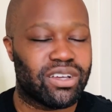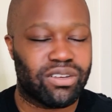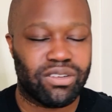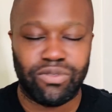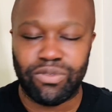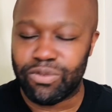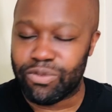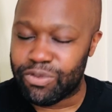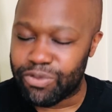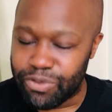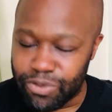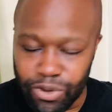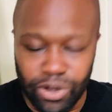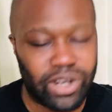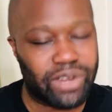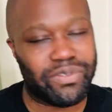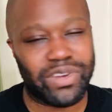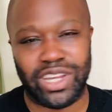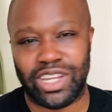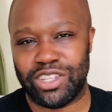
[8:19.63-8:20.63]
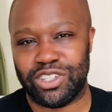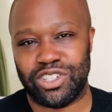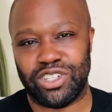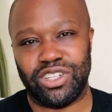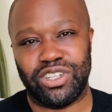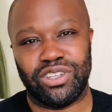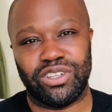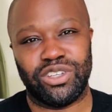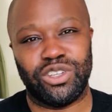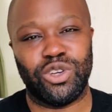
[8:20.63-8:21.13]
full of energy.
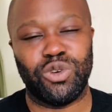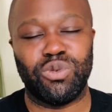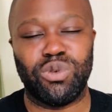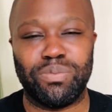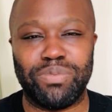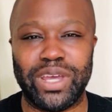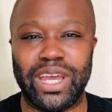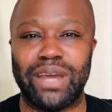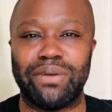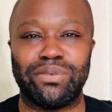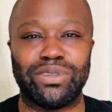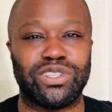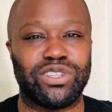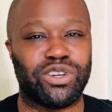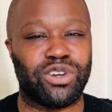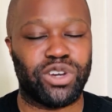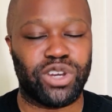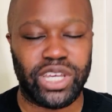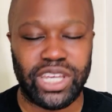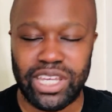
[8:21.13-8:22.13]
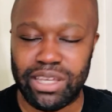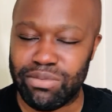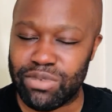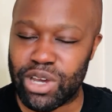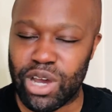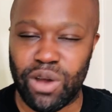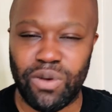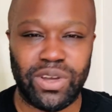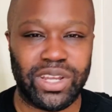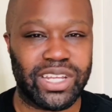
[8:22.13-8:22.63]
You will be able to keep
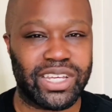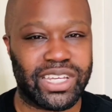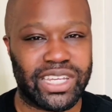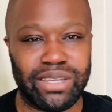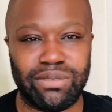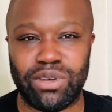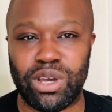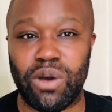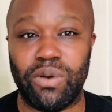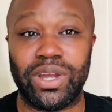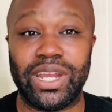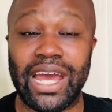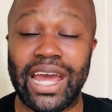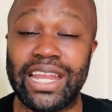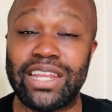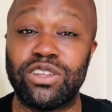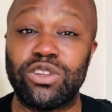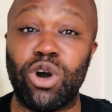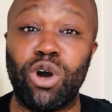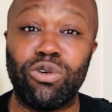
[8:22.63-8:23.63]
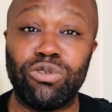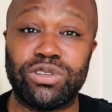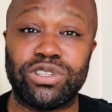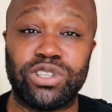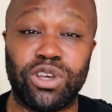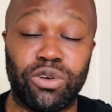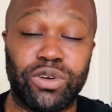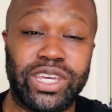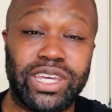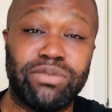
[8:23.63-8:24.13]
going, and
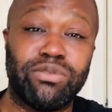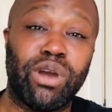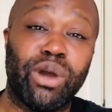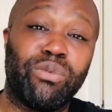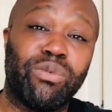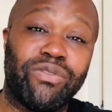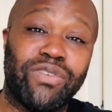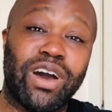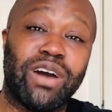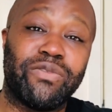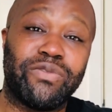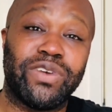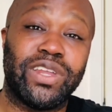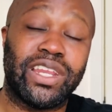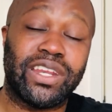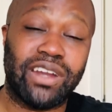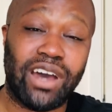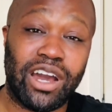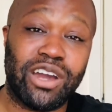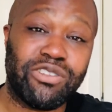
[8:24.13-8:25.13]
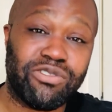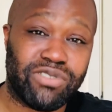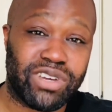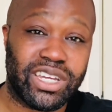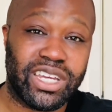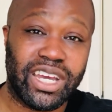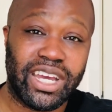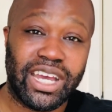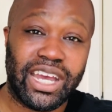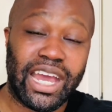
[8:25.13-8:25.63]
also keep going without feeling hungry
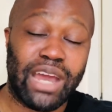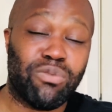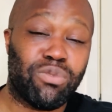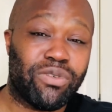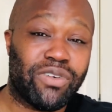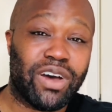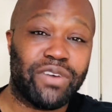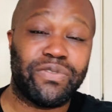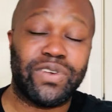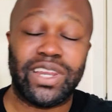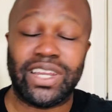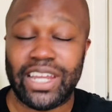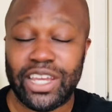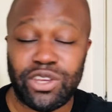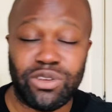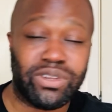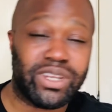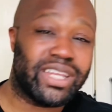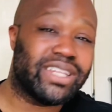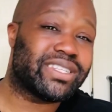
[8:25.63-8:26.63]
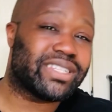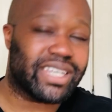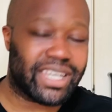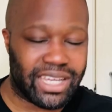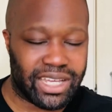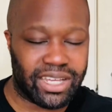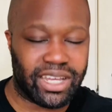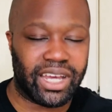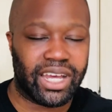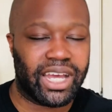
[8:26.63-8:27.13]
and without feeling like you need to
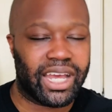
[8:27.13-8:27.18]
eat.